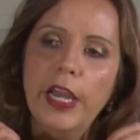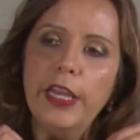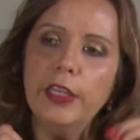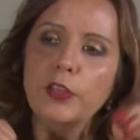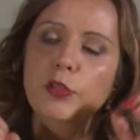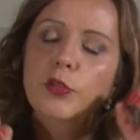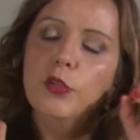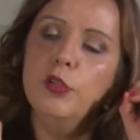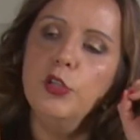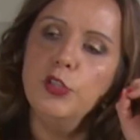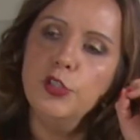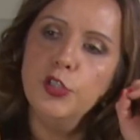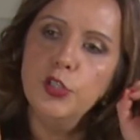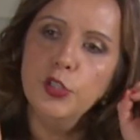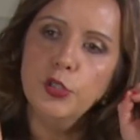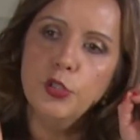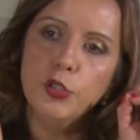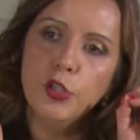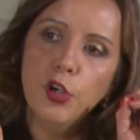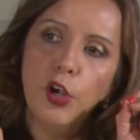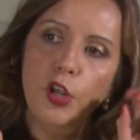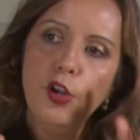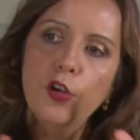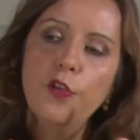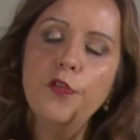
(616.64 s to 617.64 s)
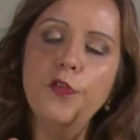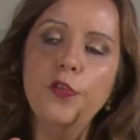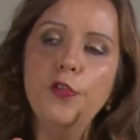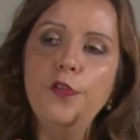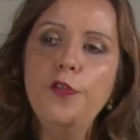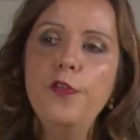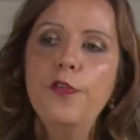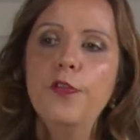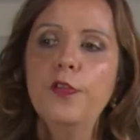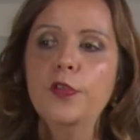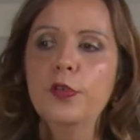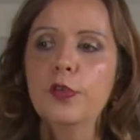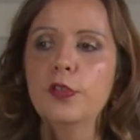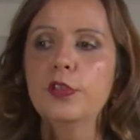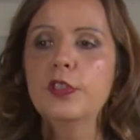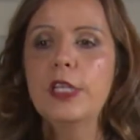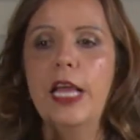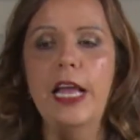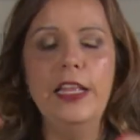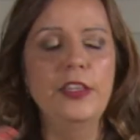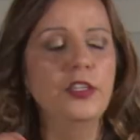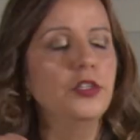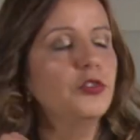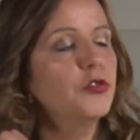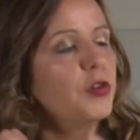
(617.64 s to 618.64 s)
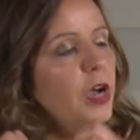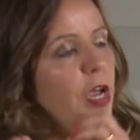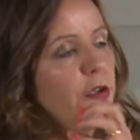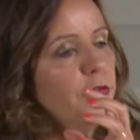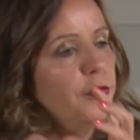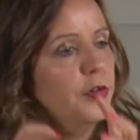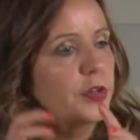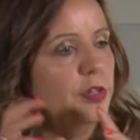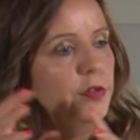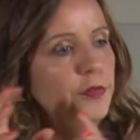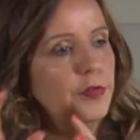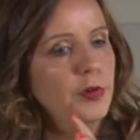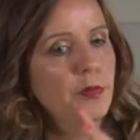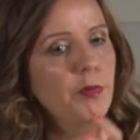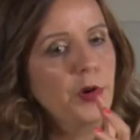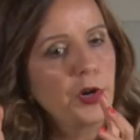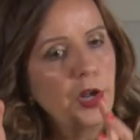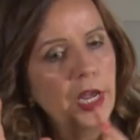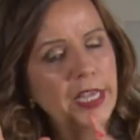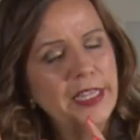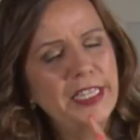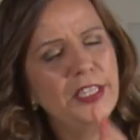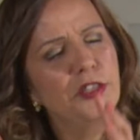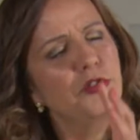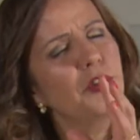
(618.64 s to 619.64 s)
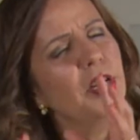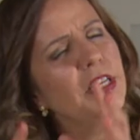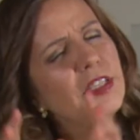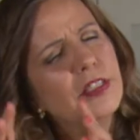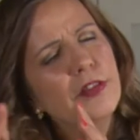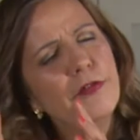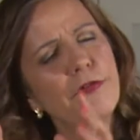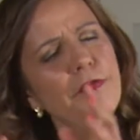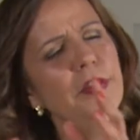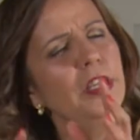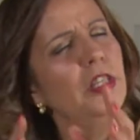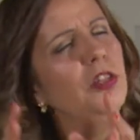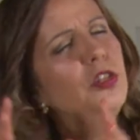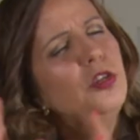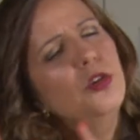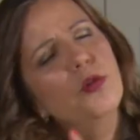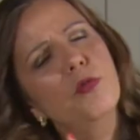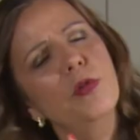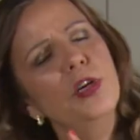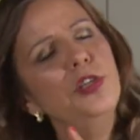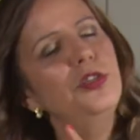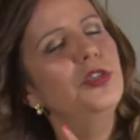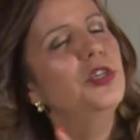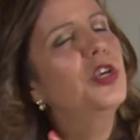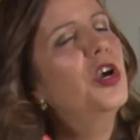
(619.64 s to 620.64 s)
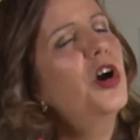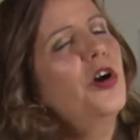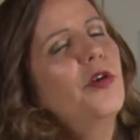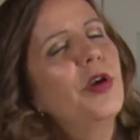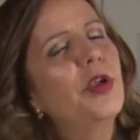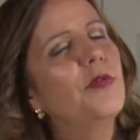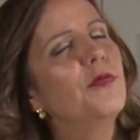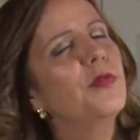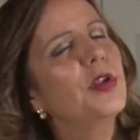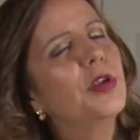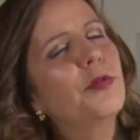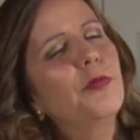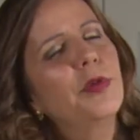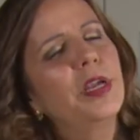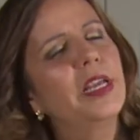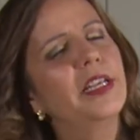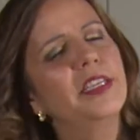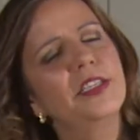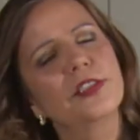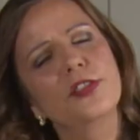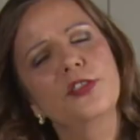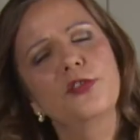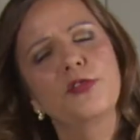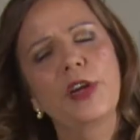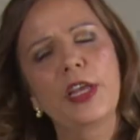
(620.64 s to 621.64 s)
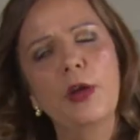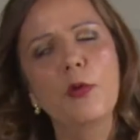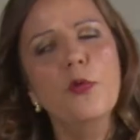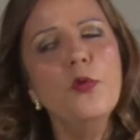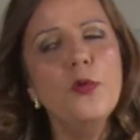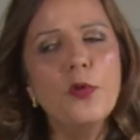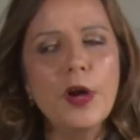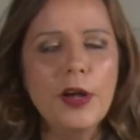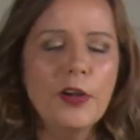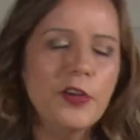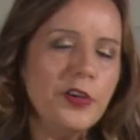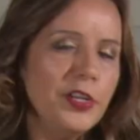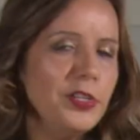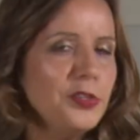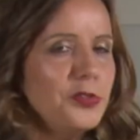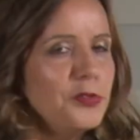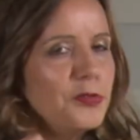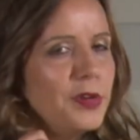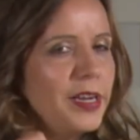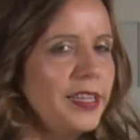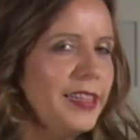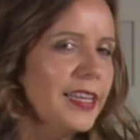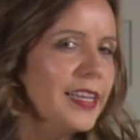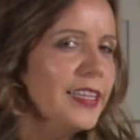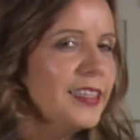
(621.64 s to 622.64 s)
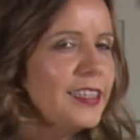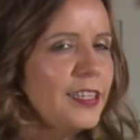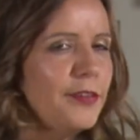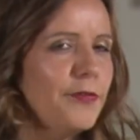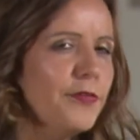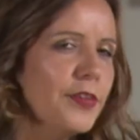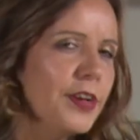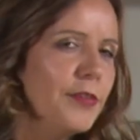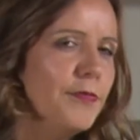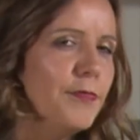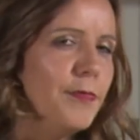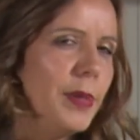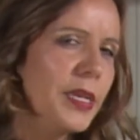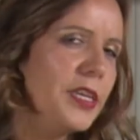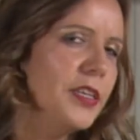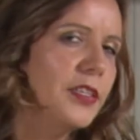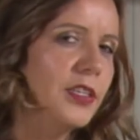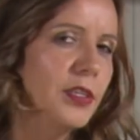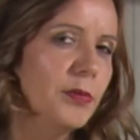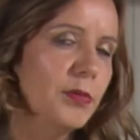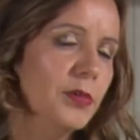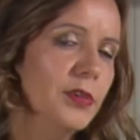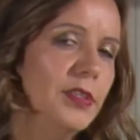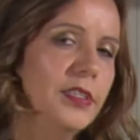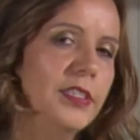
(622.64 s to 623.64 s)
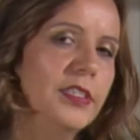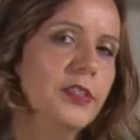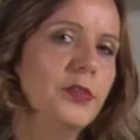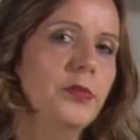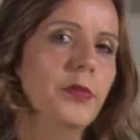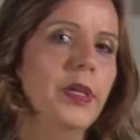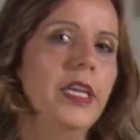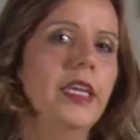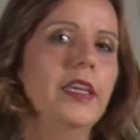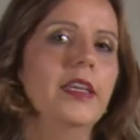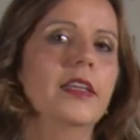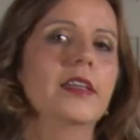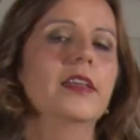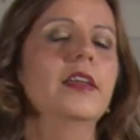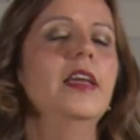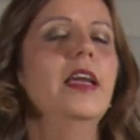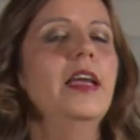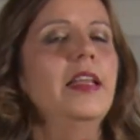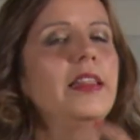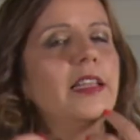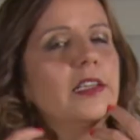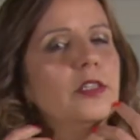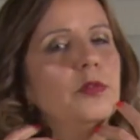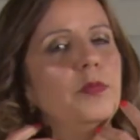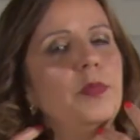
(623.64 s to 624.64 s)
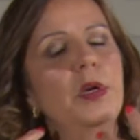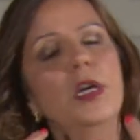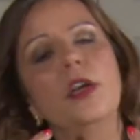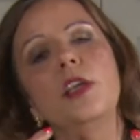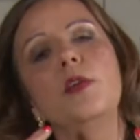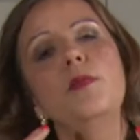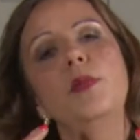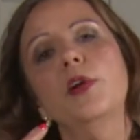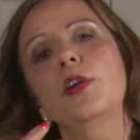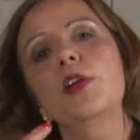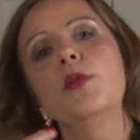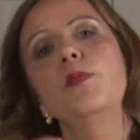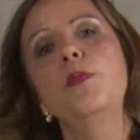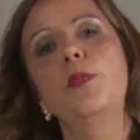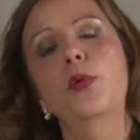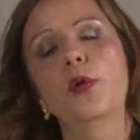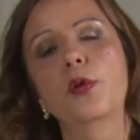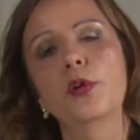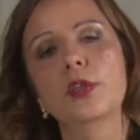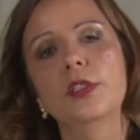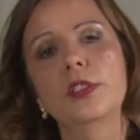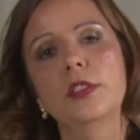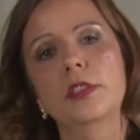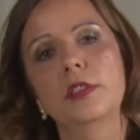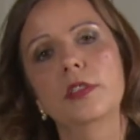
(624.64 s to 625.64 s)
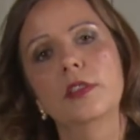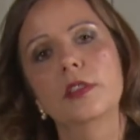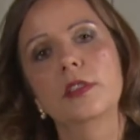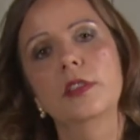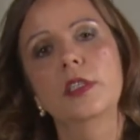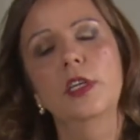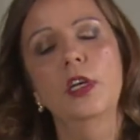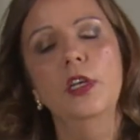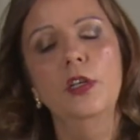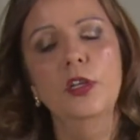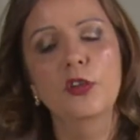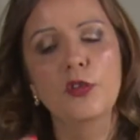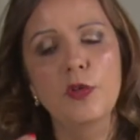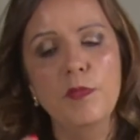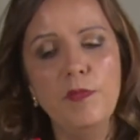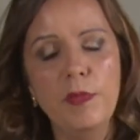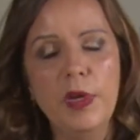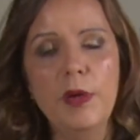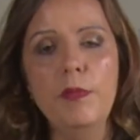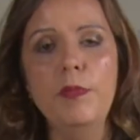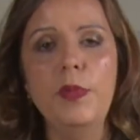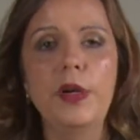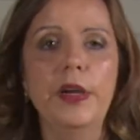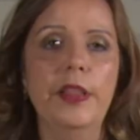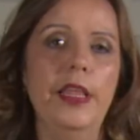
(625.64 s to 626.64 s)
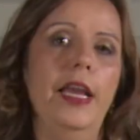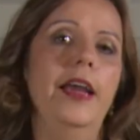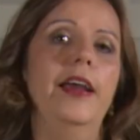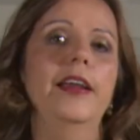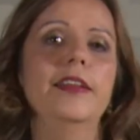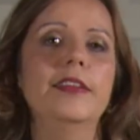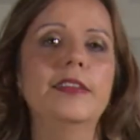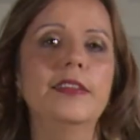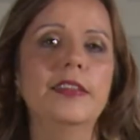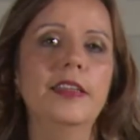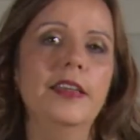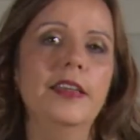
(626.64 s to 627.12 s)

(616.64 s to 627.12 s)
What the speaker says: to choose colorful foods and try for different variety. Try something new when you go every week. Just try, I'm going to try that different vegetable this week. That's very, very important. Remember that.